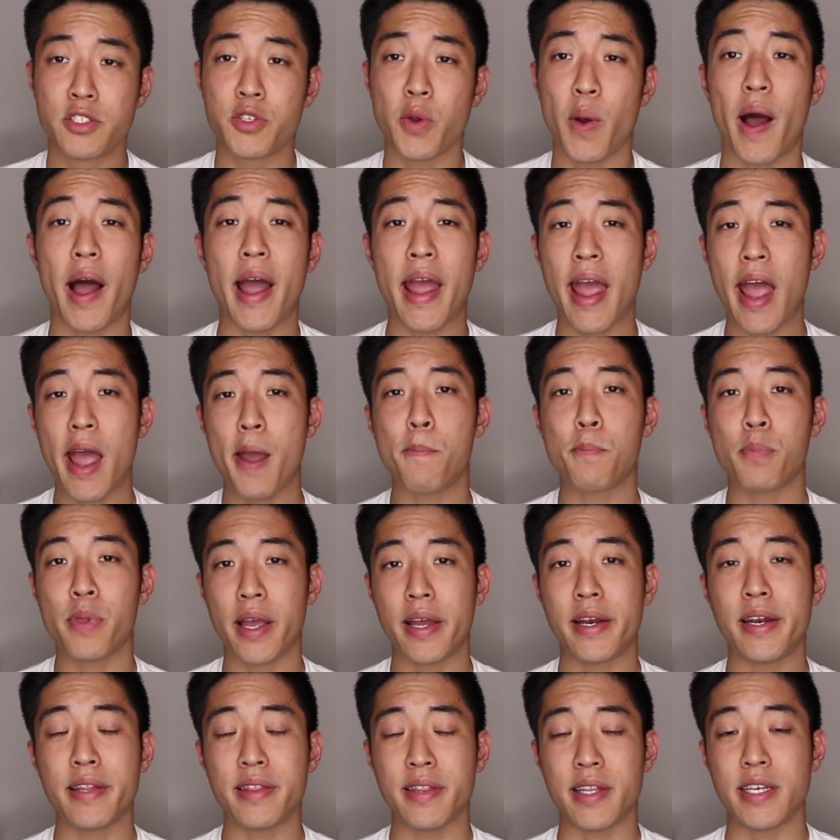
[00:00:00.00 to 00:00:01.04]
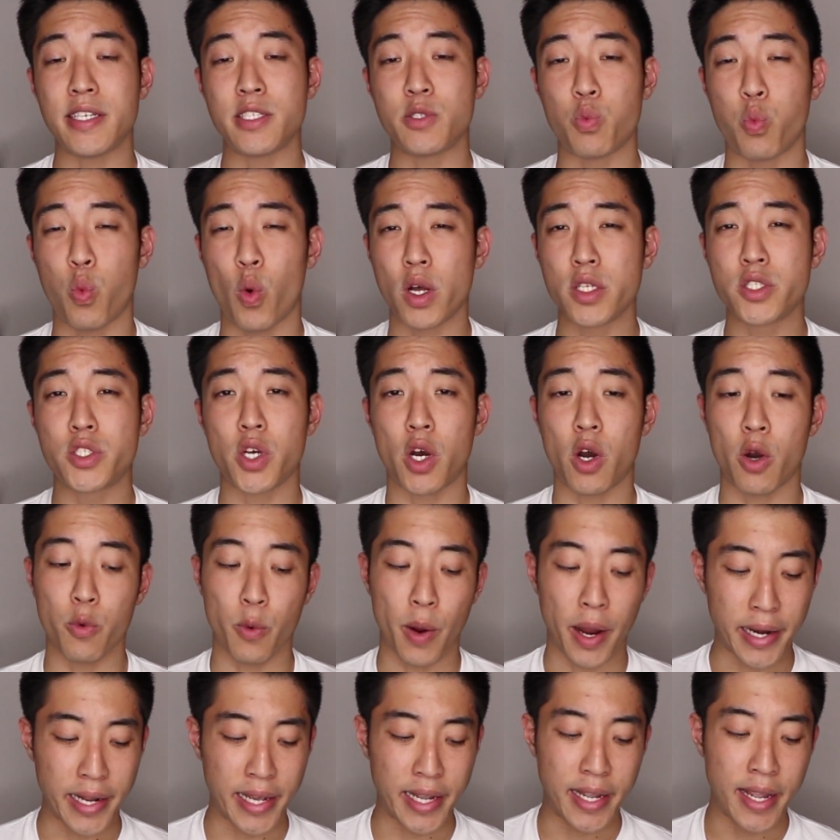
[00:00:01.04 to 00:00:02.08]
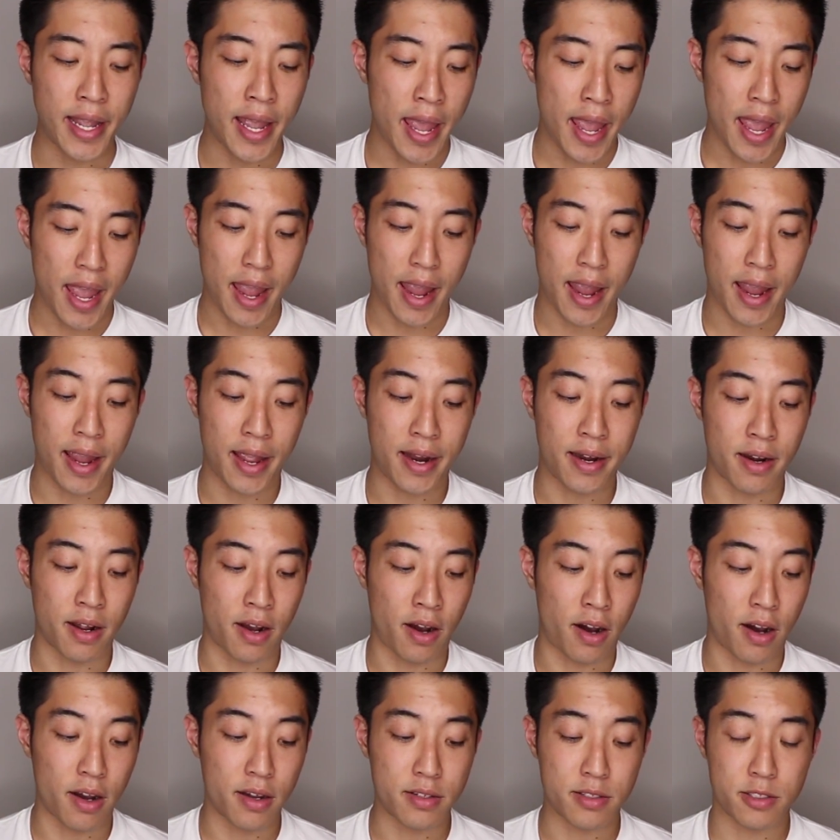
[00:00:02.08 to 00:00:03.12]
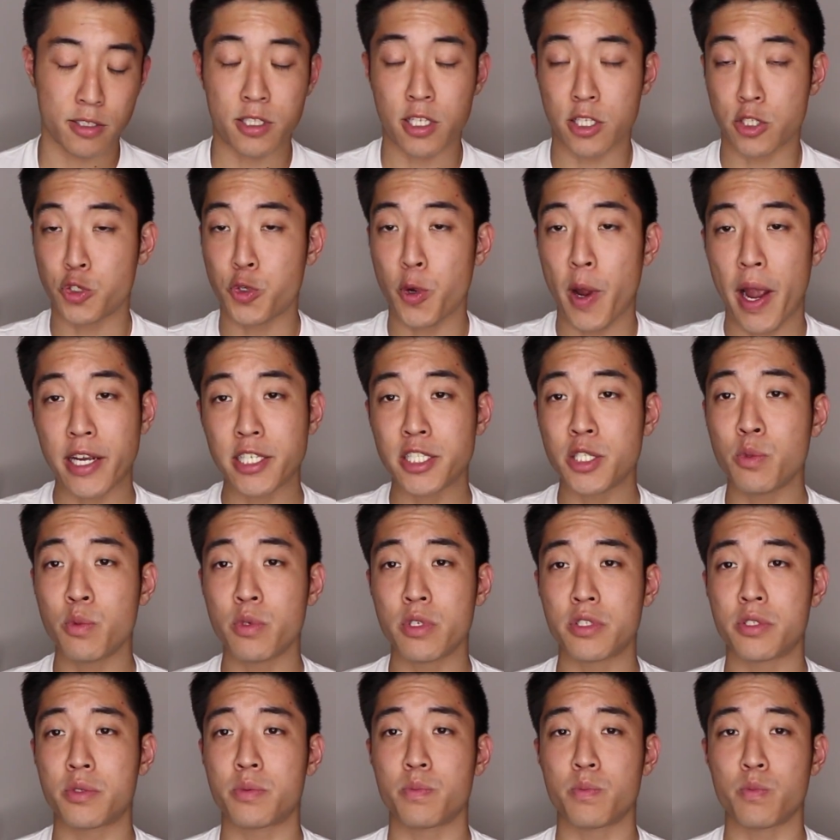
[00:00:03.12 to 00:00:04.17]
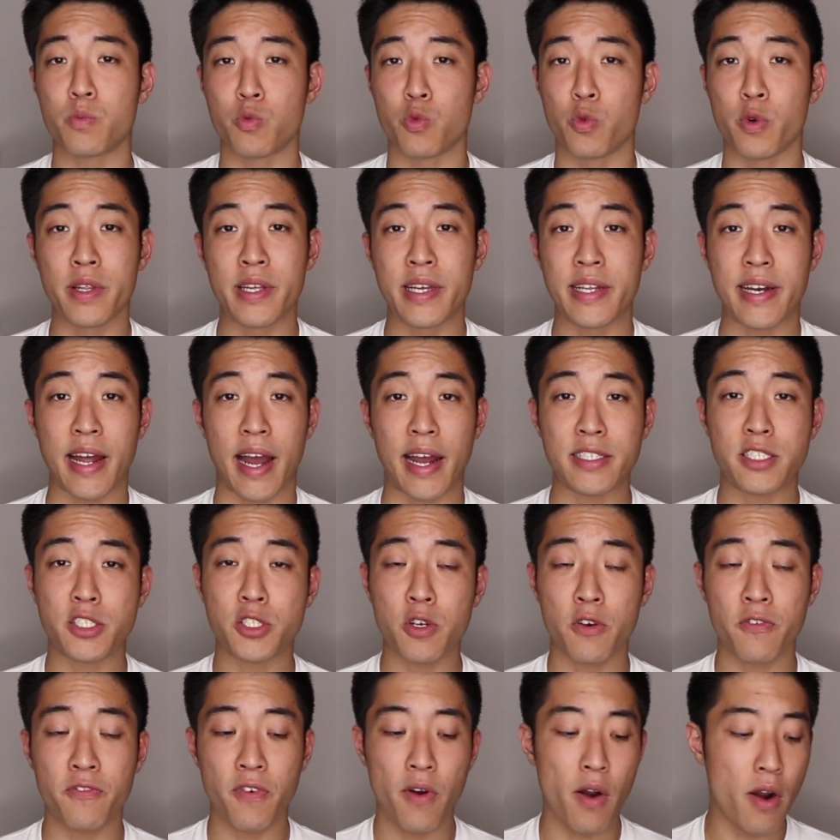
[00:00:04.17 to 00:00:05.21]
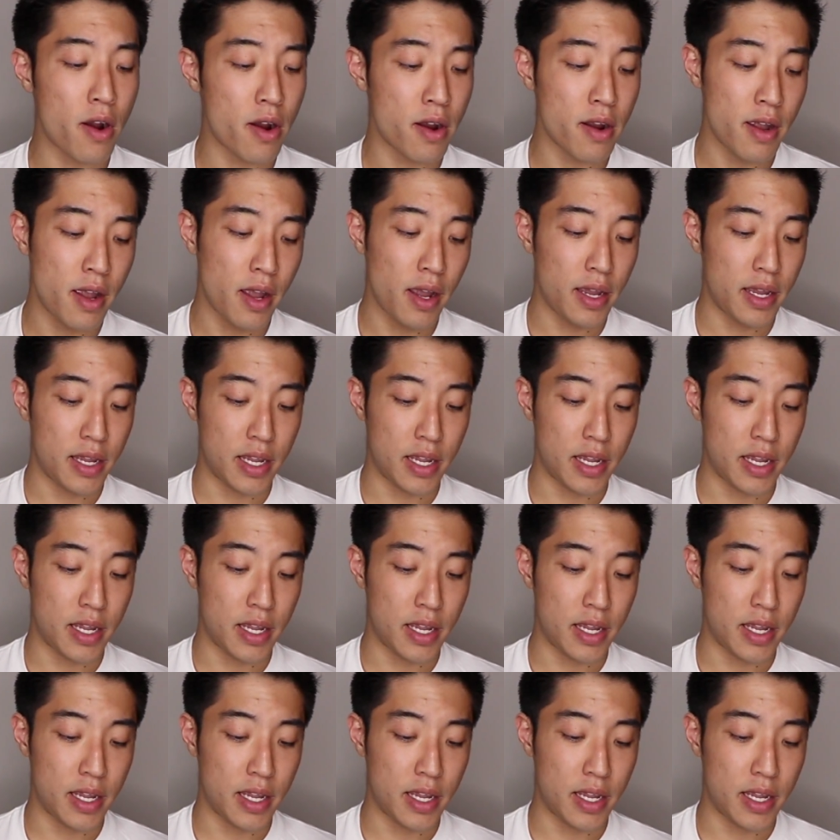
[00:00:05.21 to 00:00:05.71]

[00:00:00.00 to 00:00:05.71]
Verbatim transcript: So I have played in these once already, and the traction was really nice so far.